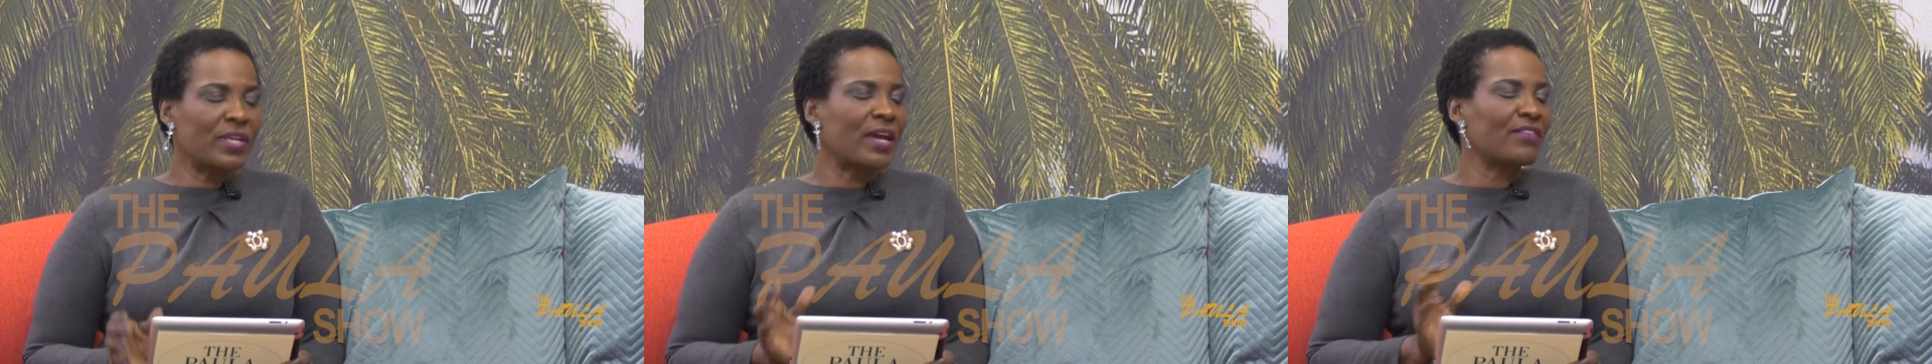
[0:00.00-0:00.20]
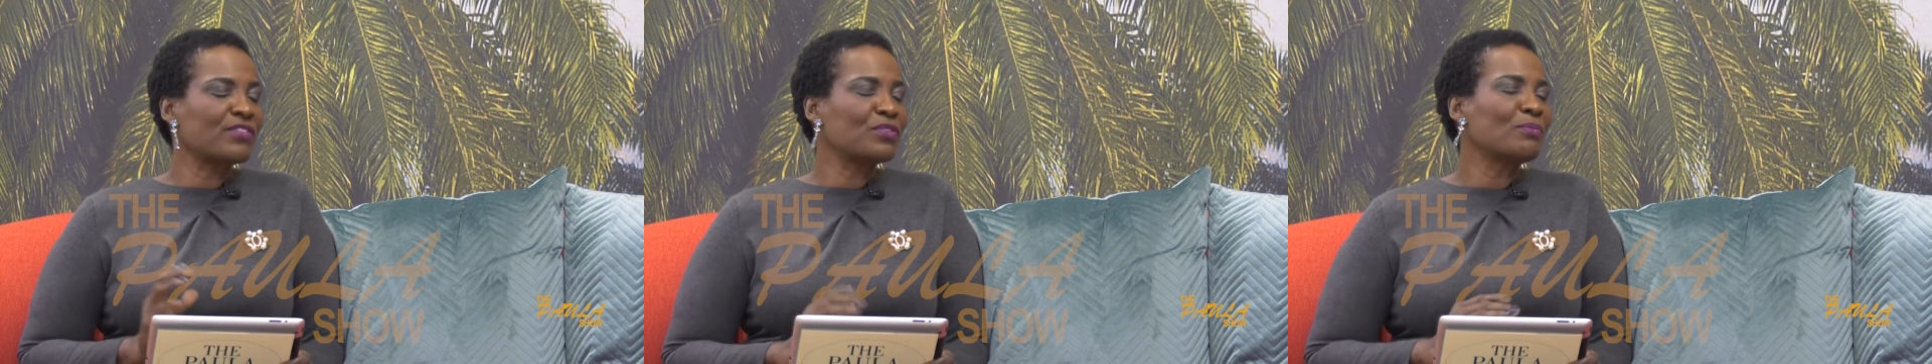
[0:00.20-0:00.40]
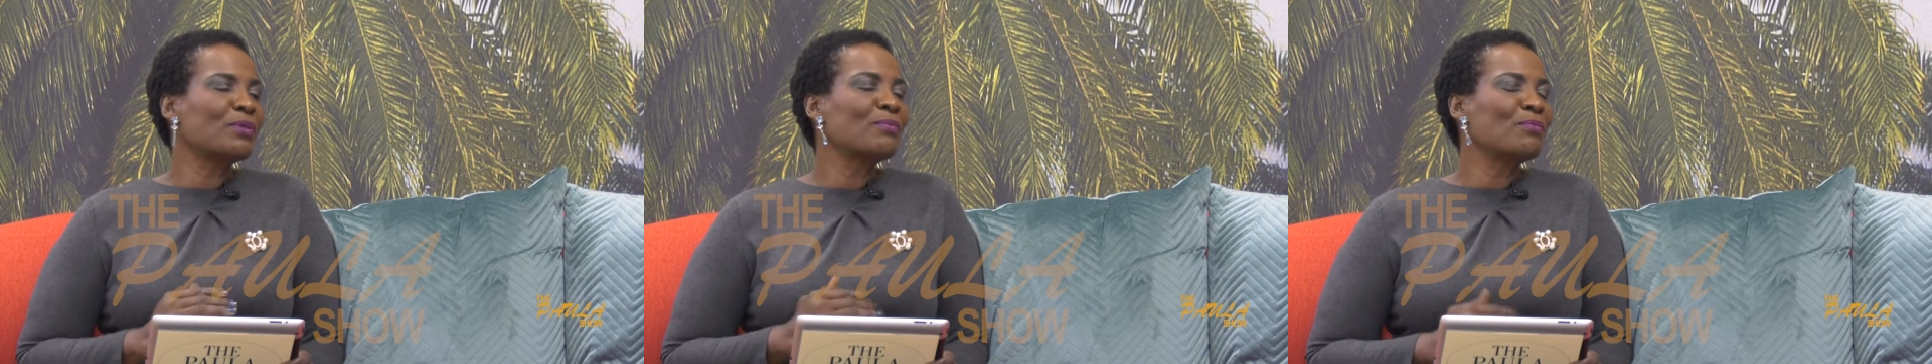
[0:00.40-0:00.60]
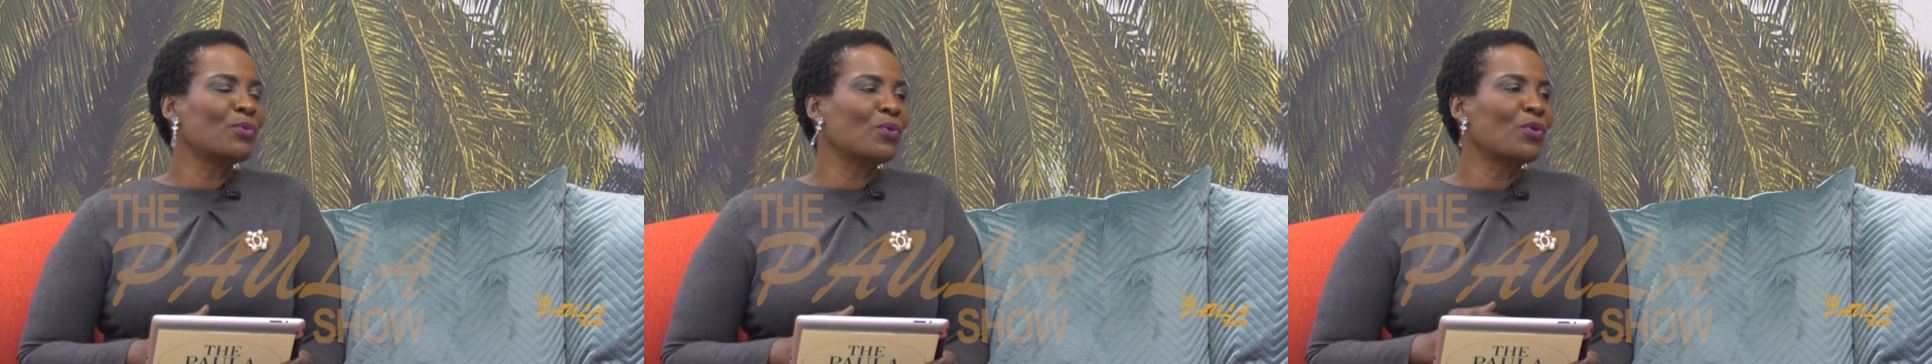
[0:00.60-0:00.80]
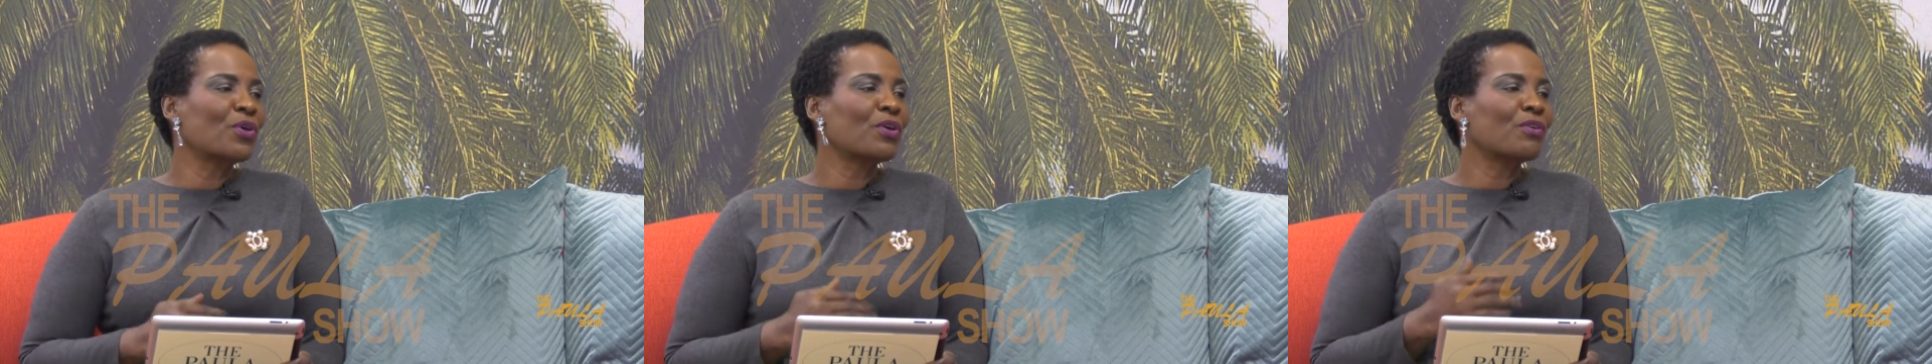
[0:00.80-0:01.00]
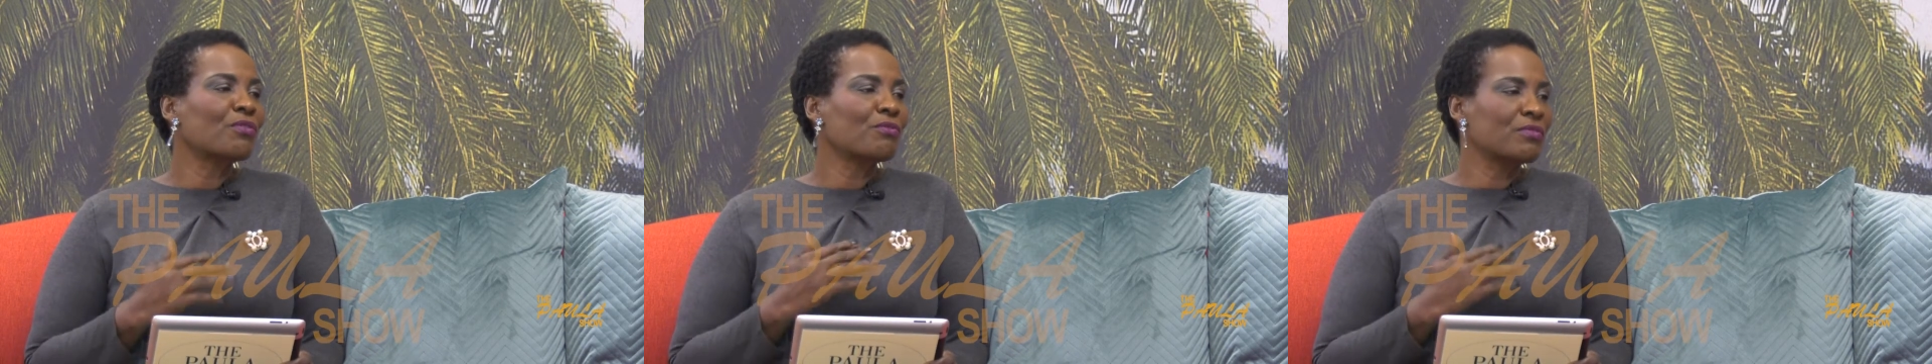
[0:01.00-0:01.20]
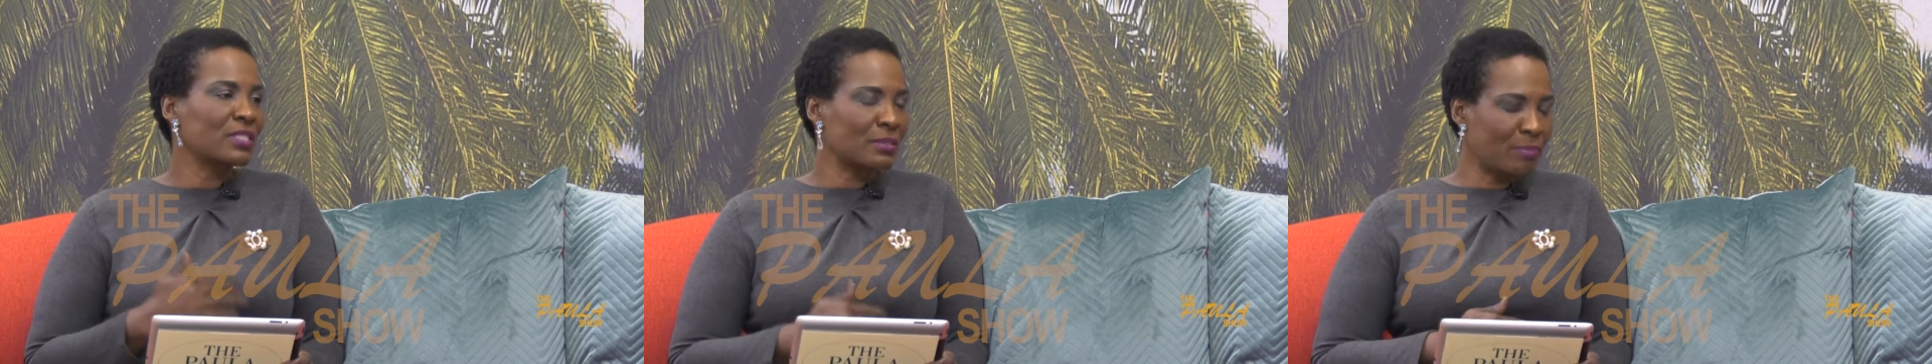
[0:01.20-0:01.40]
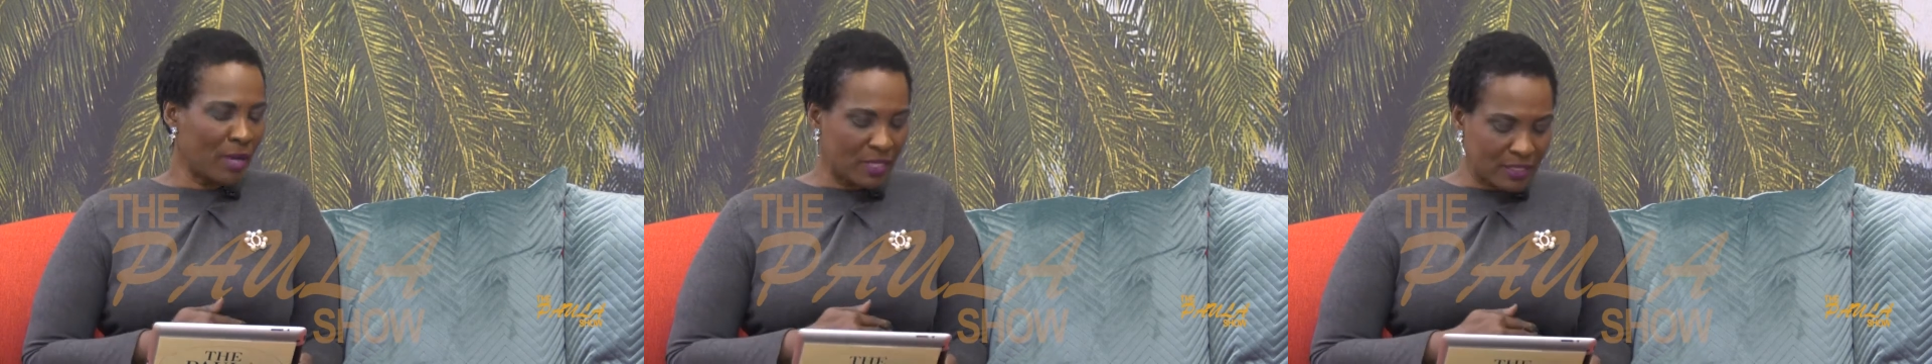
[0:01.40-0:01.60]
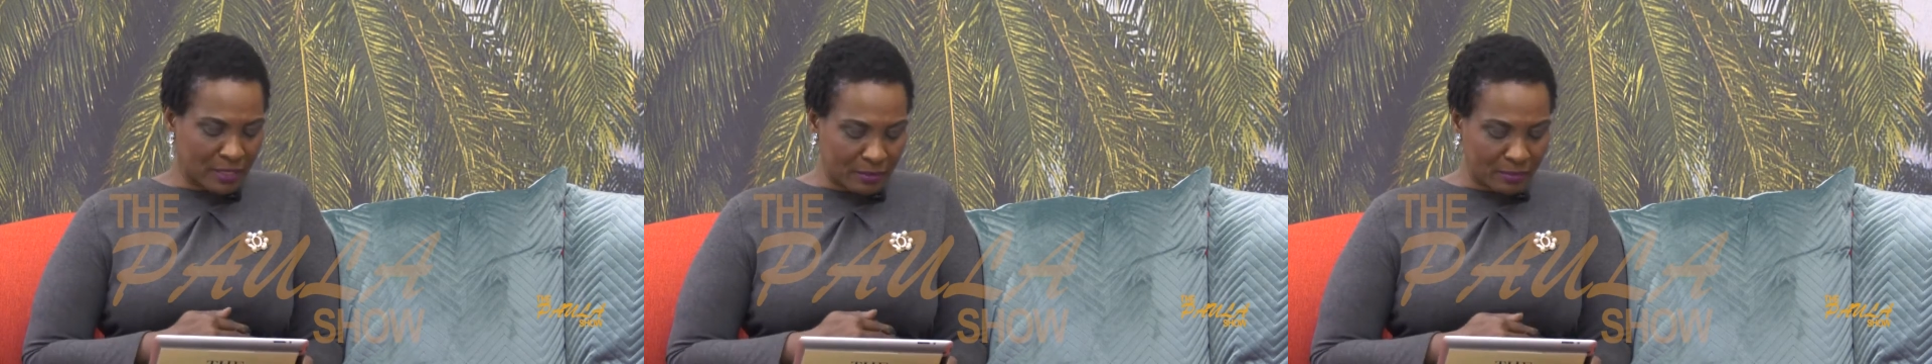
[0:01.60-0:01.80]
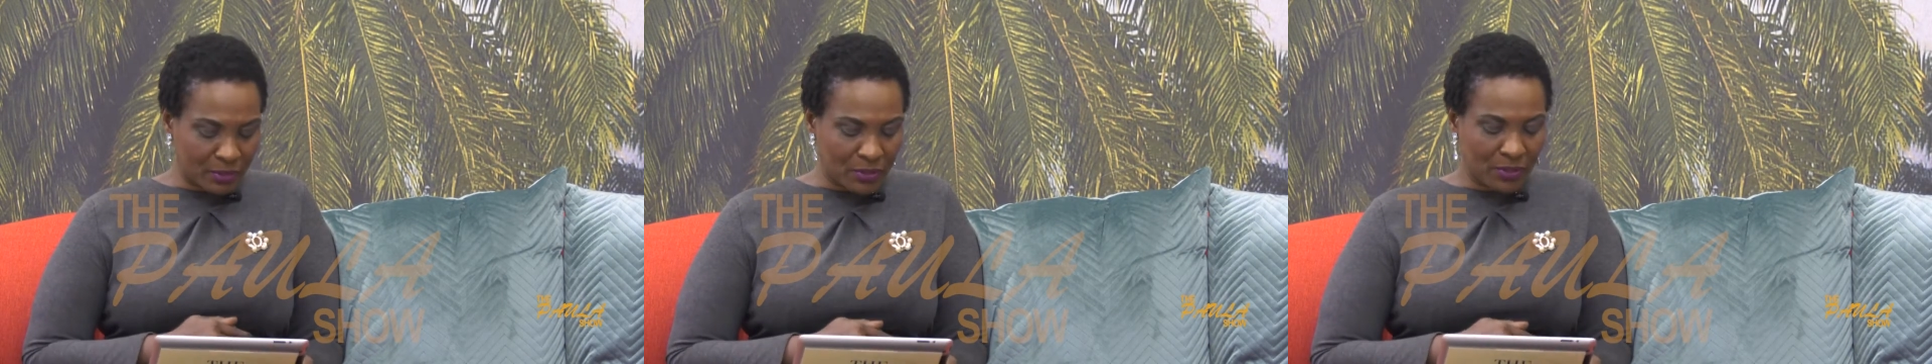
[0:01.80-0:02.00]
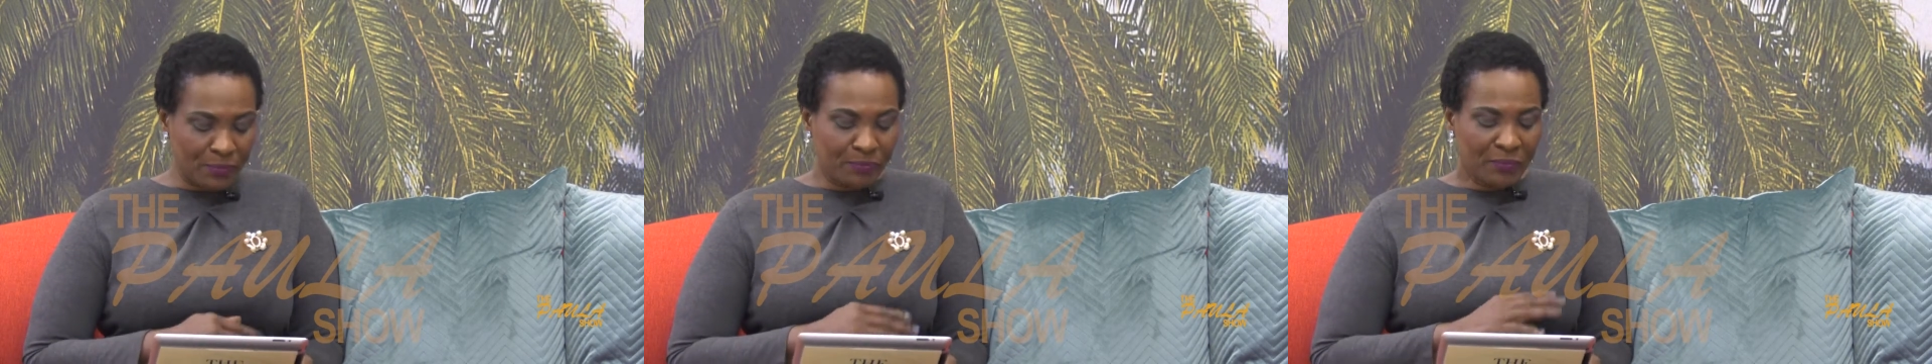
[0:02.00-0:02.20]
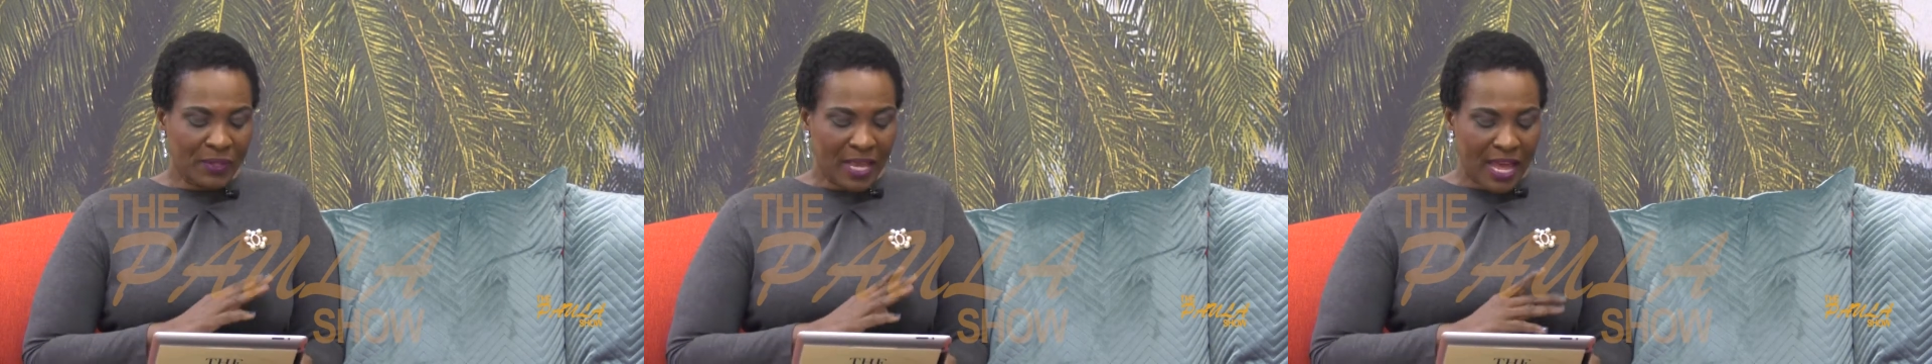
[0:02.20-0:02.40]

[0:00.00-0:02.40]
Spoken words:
We have to be more responsible.